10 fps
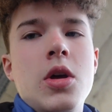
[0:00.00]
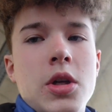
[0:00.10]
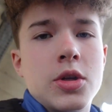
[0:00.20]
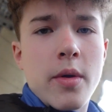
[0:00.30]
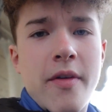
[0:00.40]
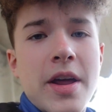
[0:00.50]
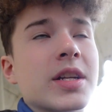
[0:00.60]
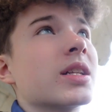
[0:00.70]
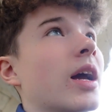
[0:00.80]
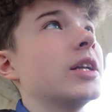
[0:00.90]
So we've had a
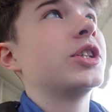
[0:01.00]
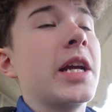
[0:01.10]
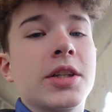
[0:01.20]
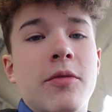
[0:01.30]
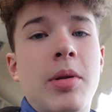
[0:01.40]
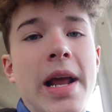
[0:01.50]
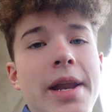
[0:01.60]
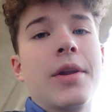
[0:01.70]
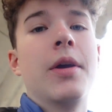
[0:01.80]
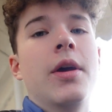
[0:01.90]
slight change of
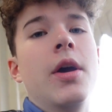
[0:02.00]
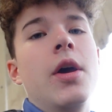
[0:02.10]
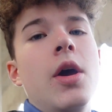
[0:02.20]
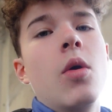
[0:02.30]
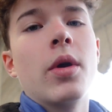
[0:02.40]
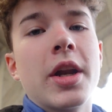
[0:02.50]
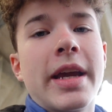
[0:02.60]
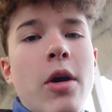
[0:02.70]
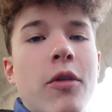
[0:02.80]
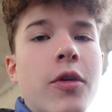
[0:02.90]
plan. We're going to
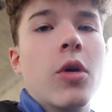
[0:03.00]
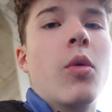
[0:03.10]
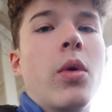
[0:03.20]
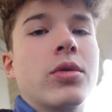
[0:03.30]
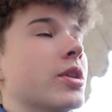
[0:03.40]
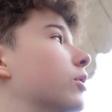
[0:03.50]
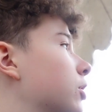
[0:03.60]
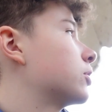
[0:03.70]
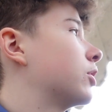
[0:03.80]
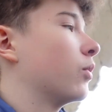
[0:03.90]
get off at Wealdstone
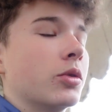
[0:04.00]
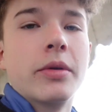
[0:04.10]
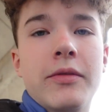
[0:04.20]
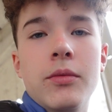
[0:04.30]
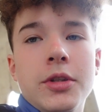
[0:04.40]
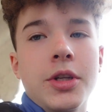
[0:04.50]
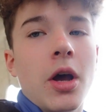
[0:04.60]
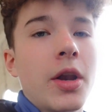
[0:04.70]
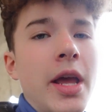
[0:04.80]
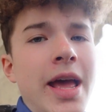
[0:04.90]
Junction, which we've
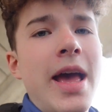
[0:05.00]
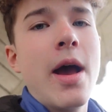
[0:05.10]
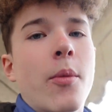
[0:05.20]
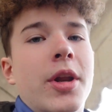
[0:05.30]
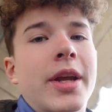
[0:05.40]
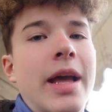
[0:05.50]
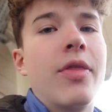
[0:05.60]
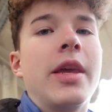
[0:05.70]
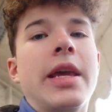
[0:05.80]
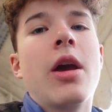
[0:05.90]
done, and we're going to get
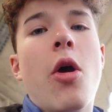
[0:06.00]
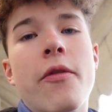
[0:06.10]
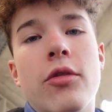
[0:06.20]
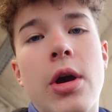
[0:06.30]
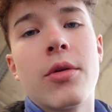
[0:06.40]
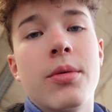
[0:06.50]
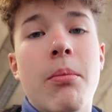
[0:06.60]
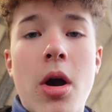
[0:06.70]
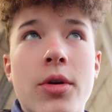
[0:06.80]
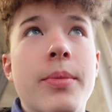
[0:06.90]
the overground
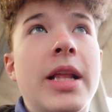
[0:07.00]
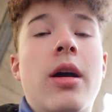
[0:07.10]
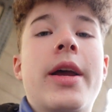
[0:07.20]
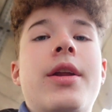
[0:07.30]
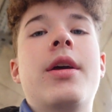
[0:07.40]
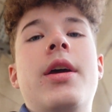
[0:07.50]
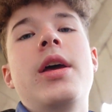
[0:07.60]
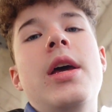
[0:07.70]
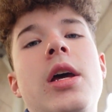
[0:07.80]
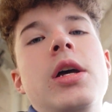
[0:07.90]
Mildmay line
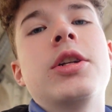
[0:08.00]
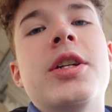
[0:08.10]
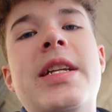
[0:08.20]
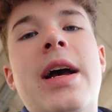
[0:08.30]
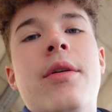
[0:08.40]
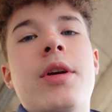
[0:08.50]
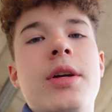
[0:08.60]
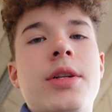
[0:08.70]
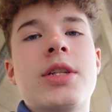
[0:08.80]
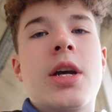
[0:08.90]
just down
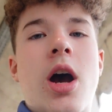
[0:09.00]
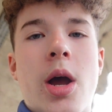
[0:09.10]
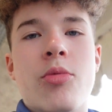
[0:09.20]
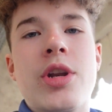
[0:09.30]
to Highbury